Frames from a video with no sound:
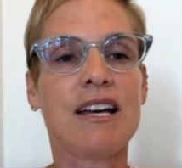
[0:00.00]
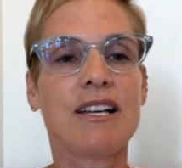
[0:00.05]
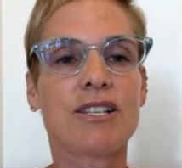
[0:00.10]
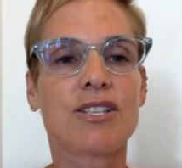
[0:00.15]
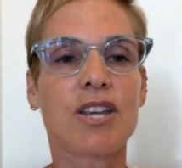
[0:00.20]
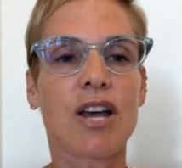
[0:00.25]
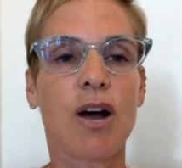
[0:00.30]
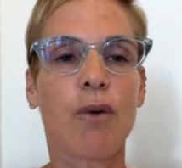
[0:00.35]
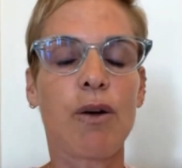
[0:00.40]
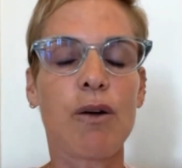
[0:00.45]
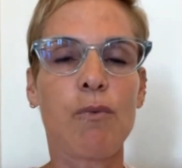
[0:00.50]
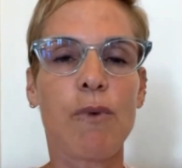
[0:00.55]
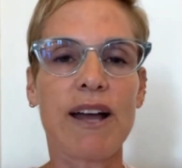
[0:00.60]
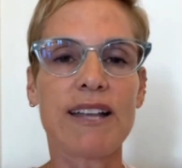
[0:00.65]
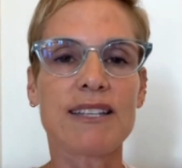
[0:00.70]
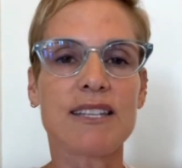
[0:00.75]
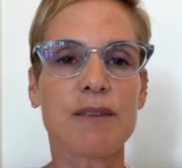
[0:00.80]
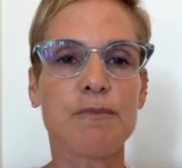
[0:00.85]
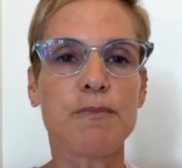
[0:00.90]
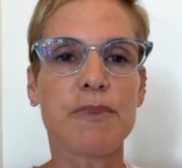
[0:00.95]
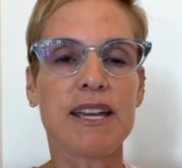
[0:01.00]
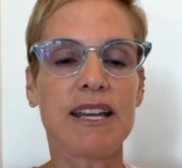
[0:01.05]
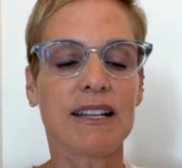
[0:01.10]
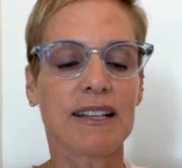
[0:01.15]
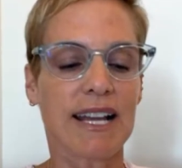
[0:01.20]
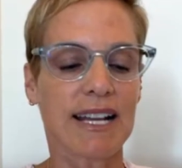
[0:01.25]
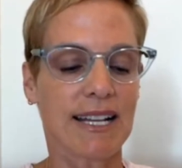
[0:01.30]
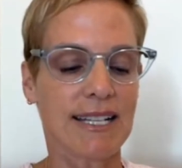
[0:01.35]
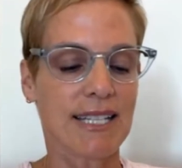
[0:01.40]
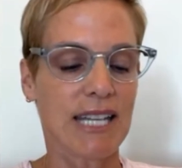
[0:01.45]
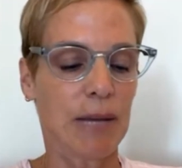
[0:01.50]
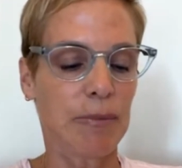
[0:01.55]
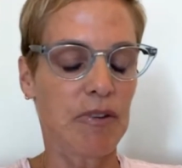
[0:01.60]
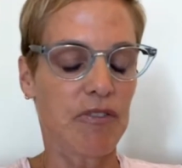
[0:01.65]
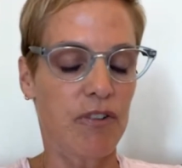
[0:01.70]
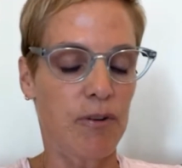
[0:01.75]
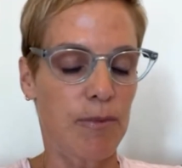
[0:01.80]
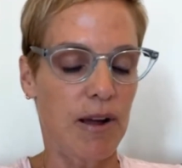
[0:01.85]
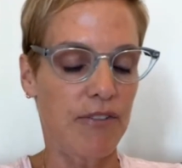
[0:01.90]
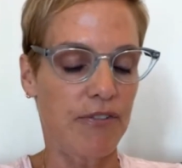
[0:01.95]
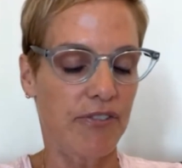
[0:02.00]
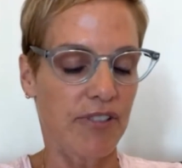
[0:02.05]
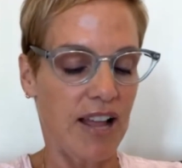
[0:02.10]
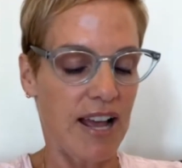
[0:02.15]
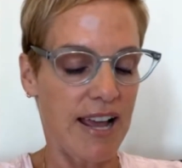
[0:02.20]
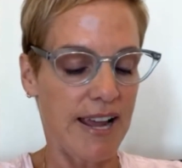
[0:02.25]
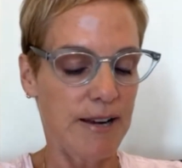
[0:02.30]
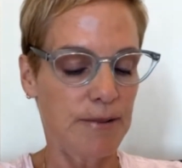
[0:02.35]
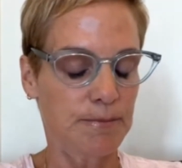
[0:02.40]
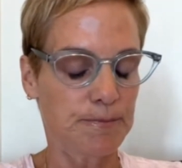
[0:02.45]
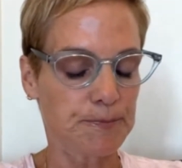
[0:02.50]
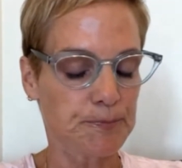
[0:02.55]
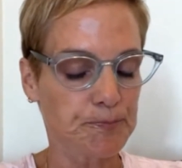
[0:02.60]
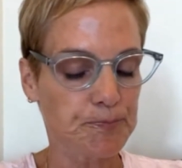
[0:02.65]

So we went to meet like a day before my flight.